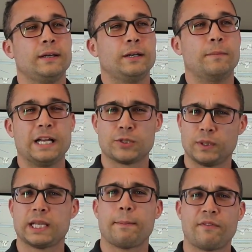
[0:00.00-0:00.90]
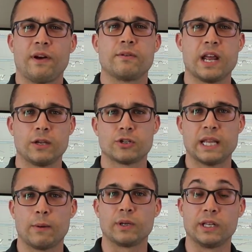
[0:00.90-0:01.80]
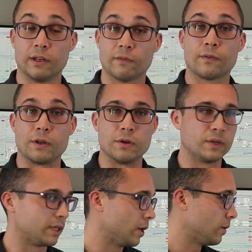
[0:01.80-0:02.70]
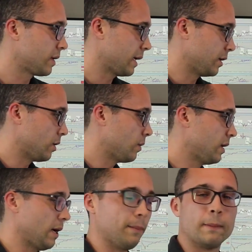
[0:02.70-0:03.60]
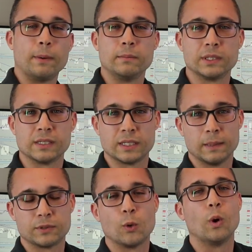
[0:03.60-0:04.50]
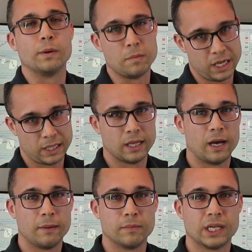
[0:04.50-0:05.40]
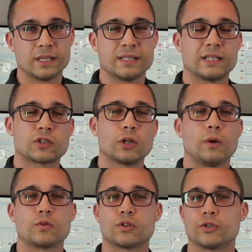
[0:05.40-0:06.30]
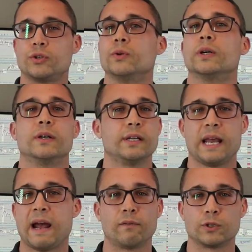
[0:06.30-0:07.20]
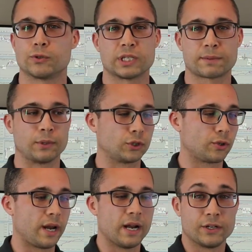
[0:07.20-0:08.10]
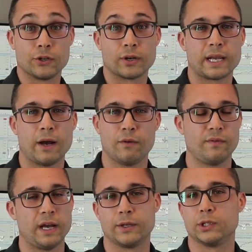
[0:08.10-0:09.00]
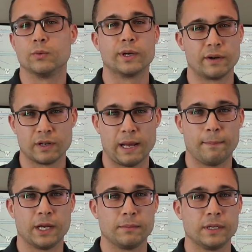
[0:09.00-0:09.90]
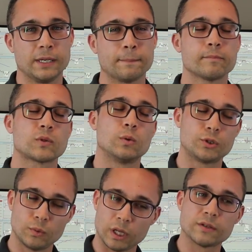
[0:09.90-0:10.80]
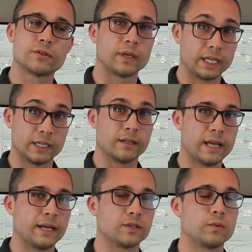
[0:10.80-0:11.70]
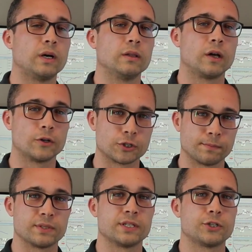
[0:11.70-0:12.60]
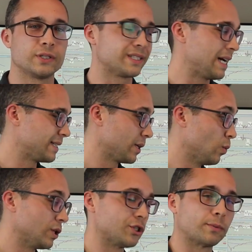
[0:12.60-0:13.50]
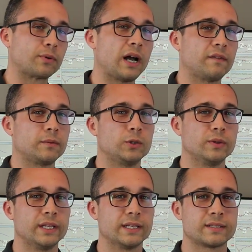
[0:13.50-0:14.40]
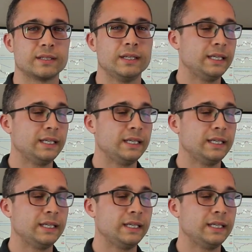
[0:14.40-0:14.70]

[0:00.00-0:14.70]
imagine what type of foundation that would give for you to go, okay, you know what? I'm going to bump this up to one mini lot because that's closer to an average risk per trade on your account value, whatever that might be, which we'll also get into that as well, larger position sizing once you're profitable with this.